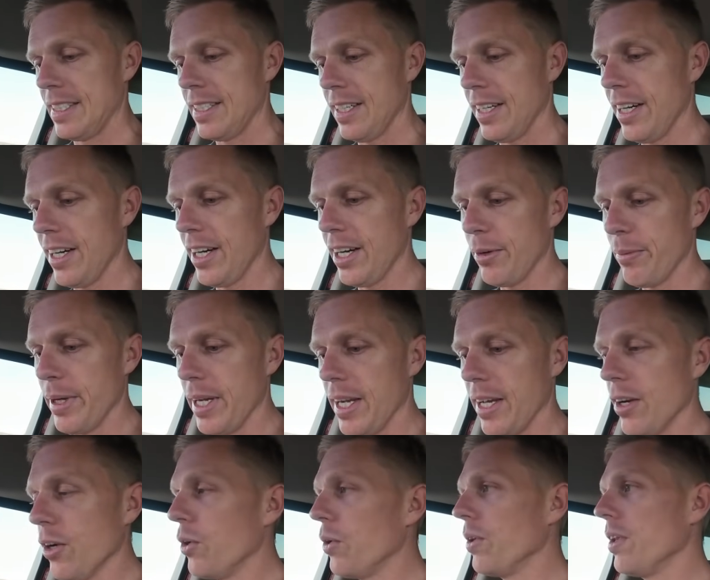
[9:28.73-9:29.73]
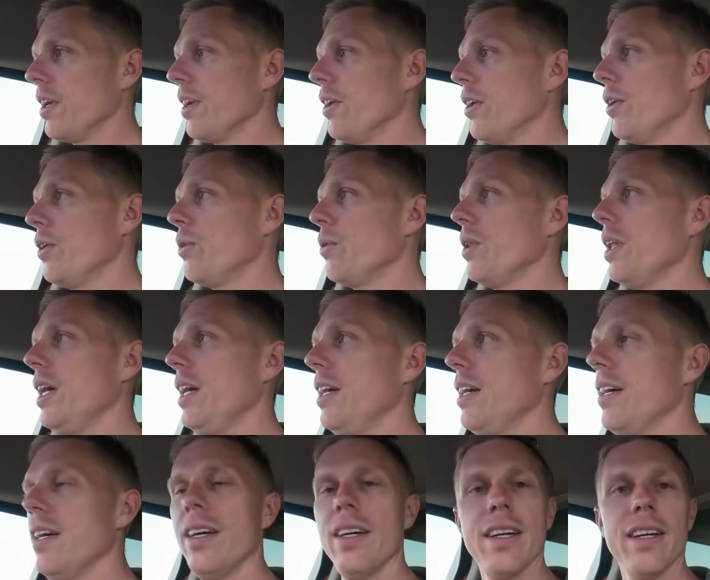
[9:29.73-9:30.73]
oh man, all in all,
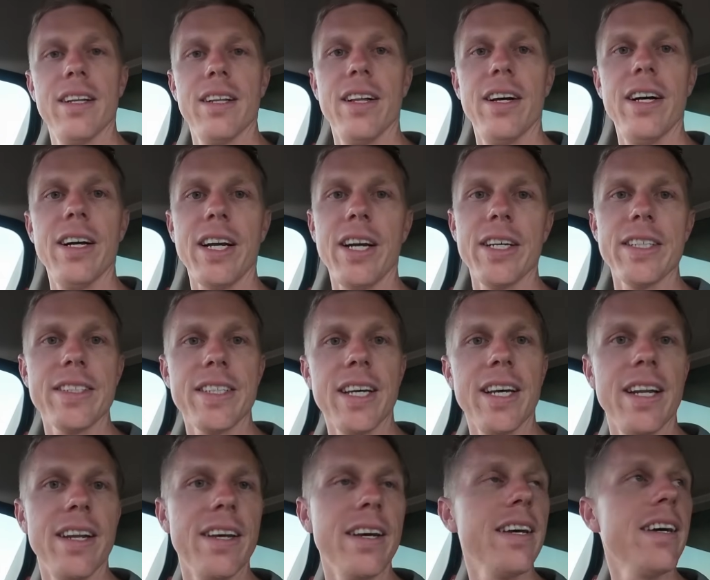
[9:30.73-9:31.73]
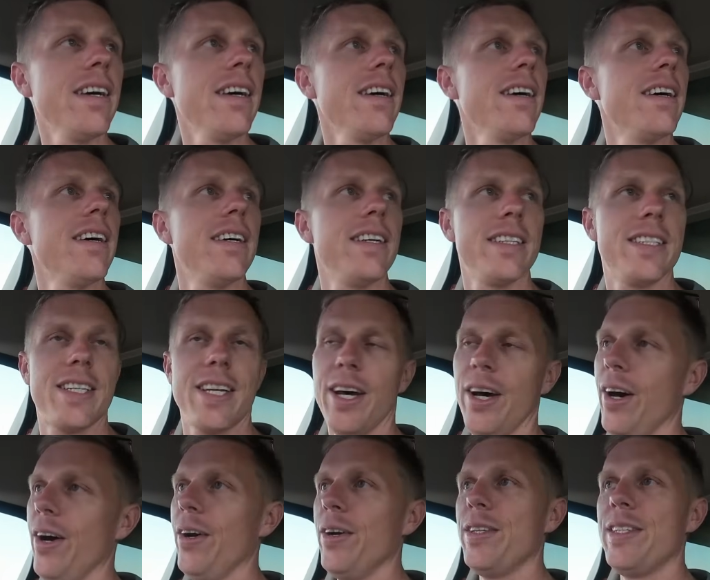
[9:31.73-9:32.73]
like I said,
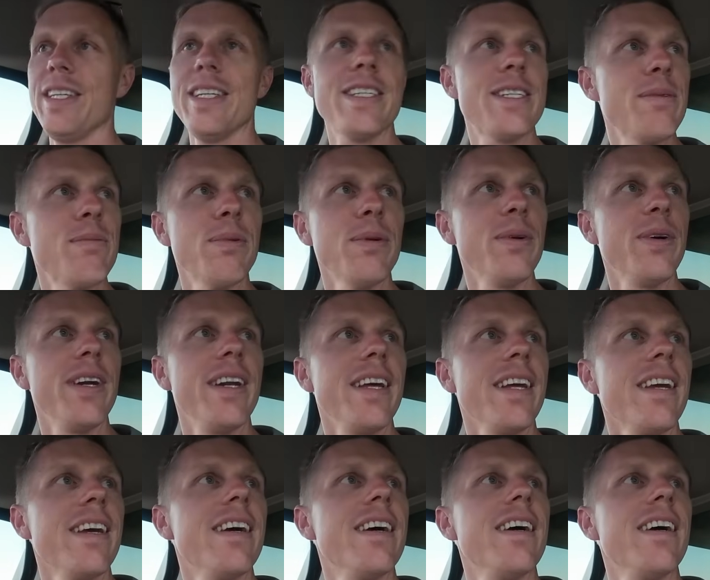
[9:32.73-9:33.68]
so disappointing.